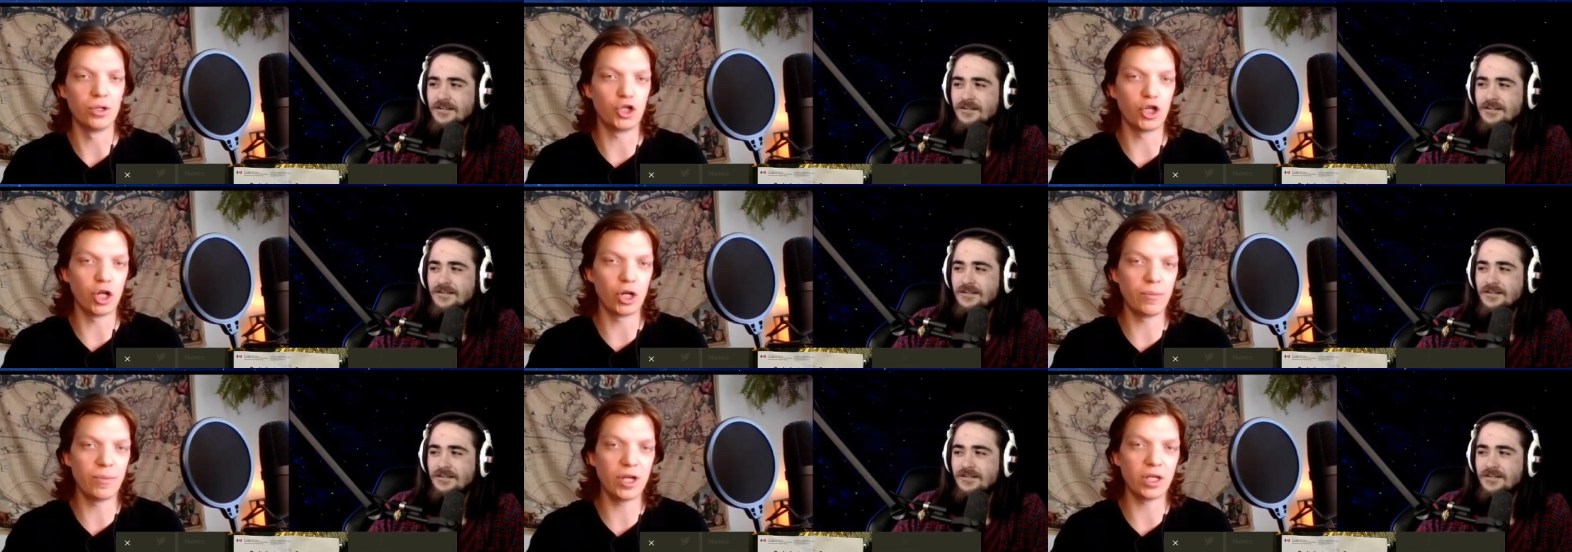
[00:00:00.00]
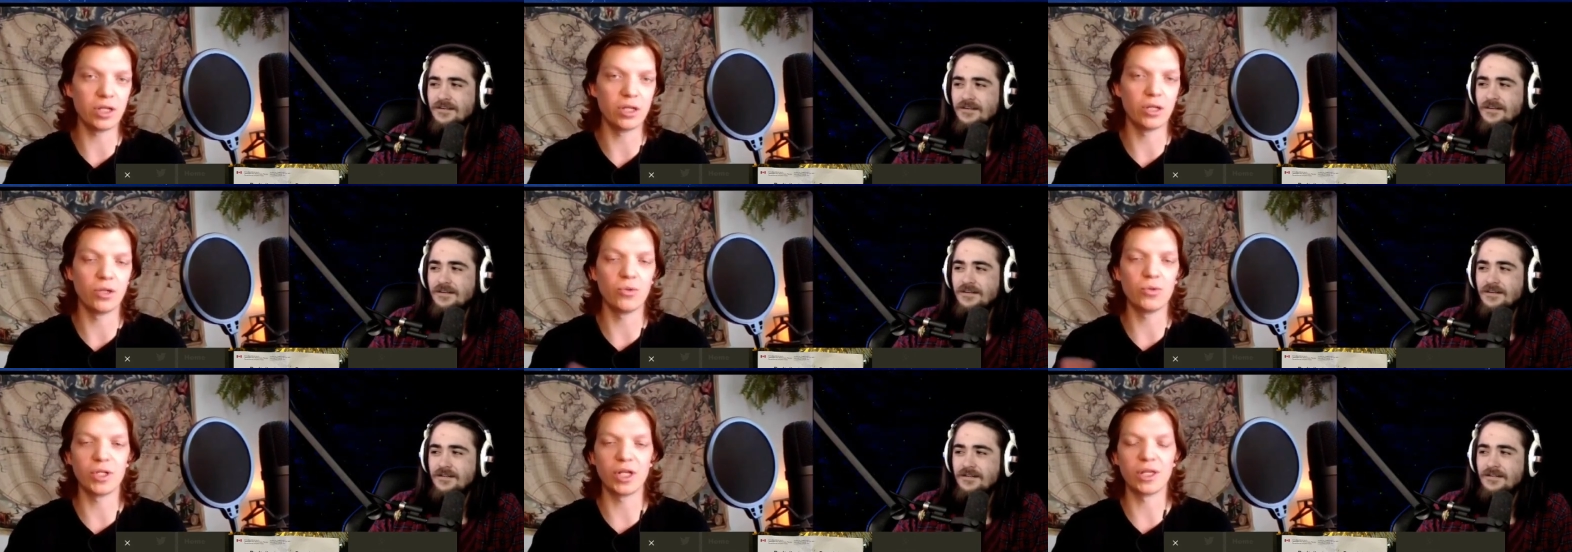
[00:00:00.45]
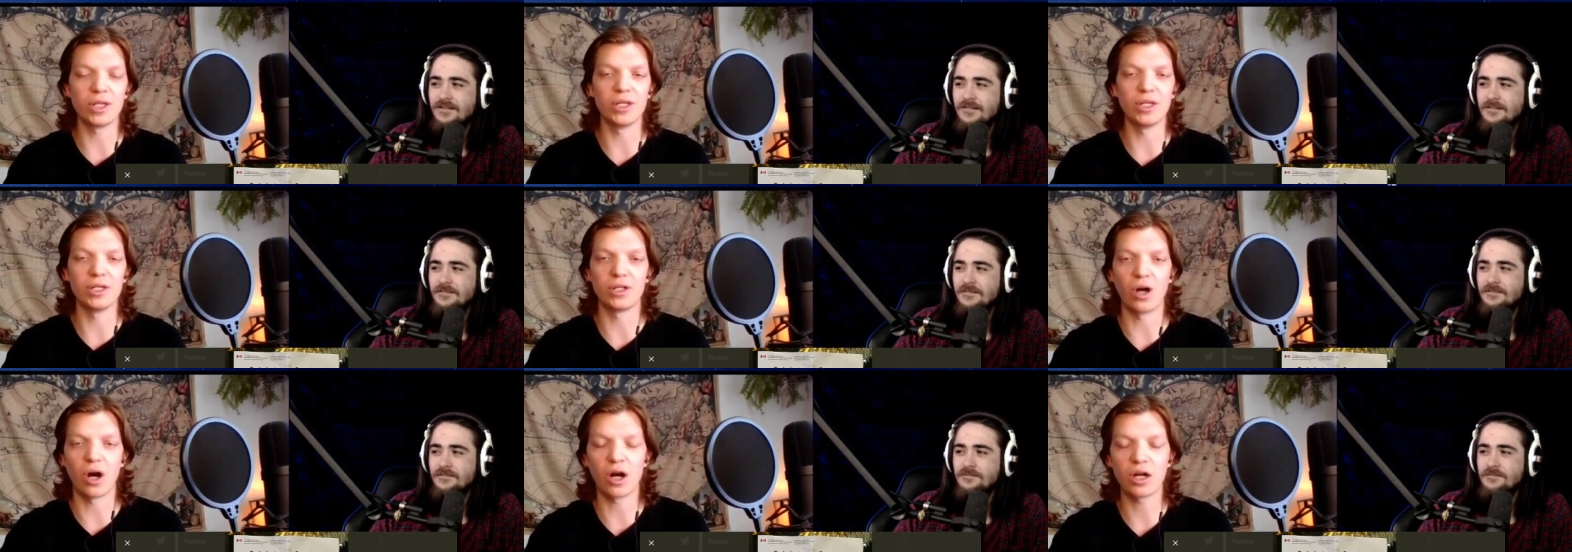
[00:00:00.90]
Speaker 1: legitimate using
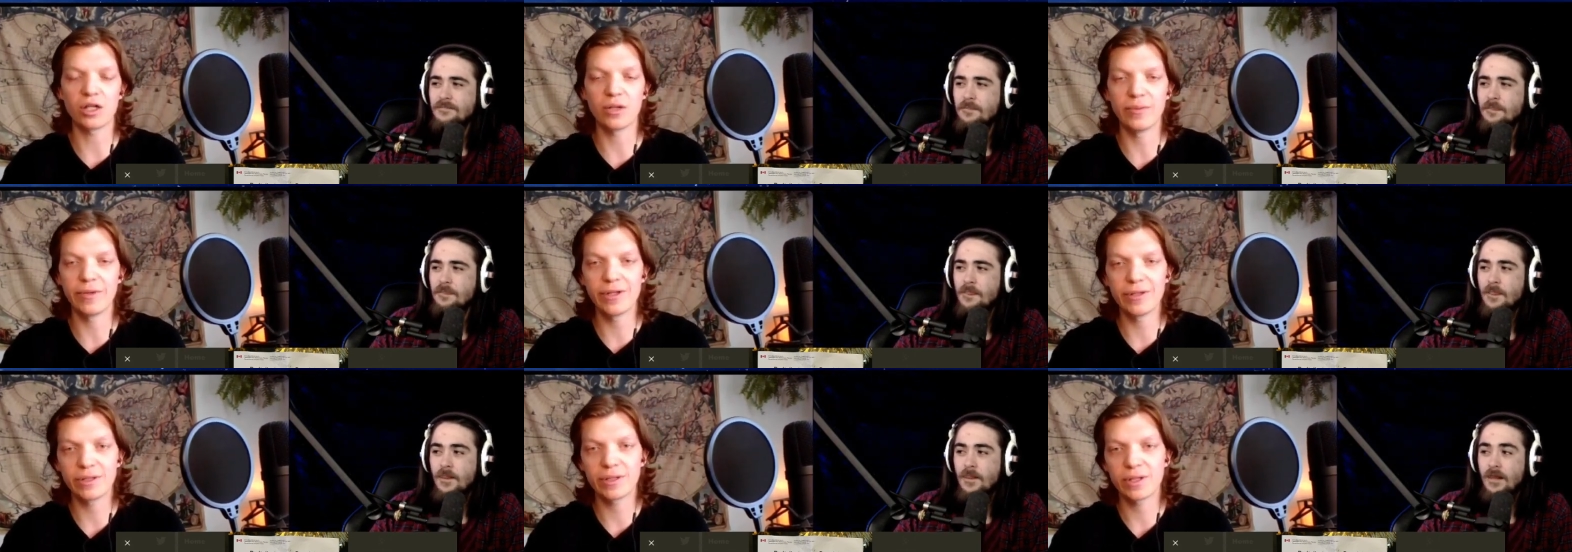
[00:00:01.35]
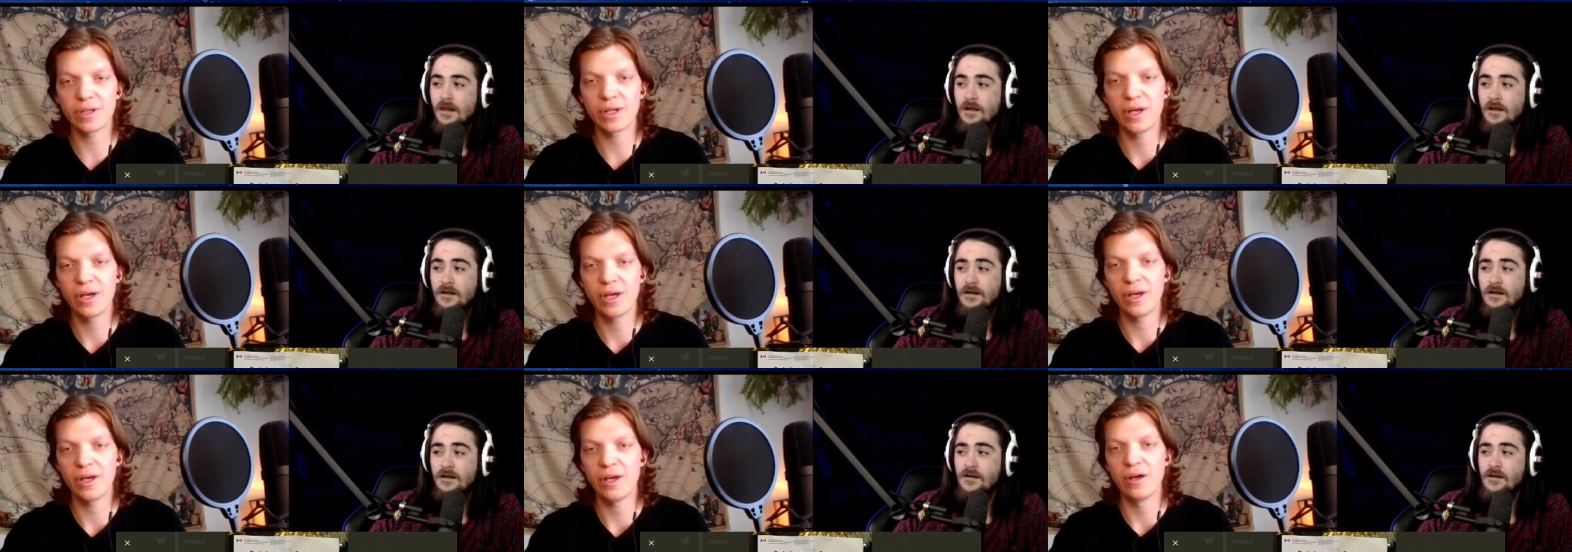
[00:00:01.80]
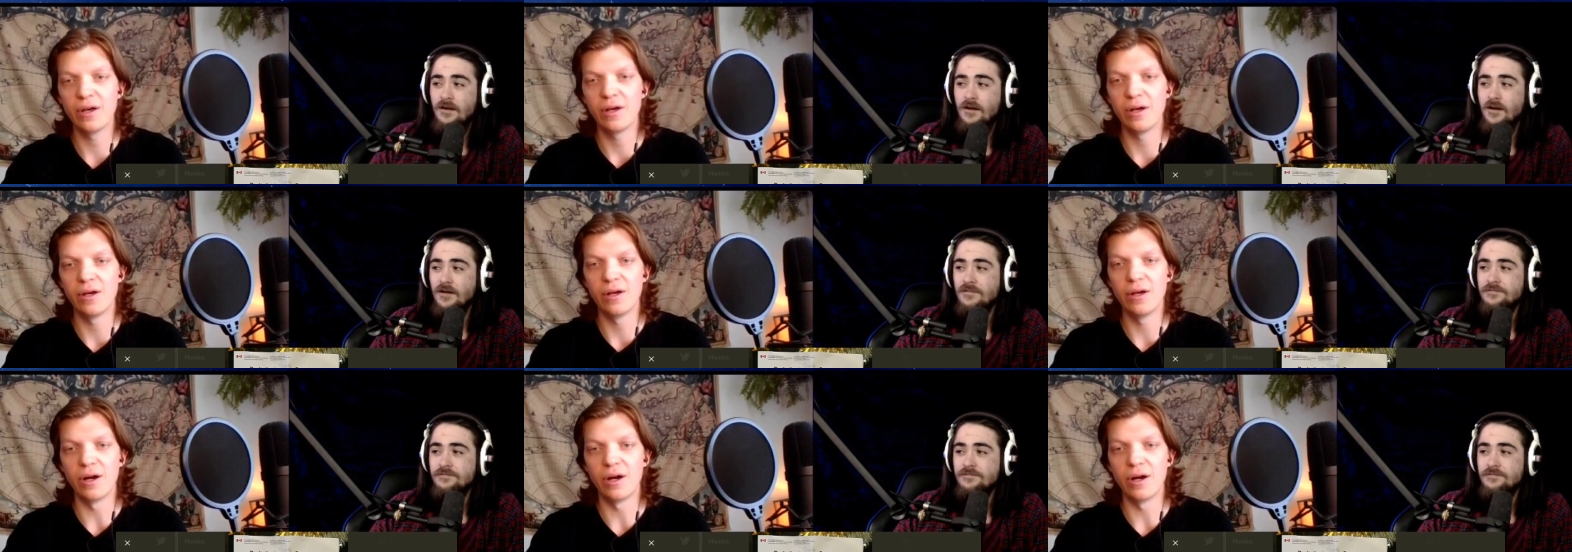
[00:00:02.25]
these documents. Yeah.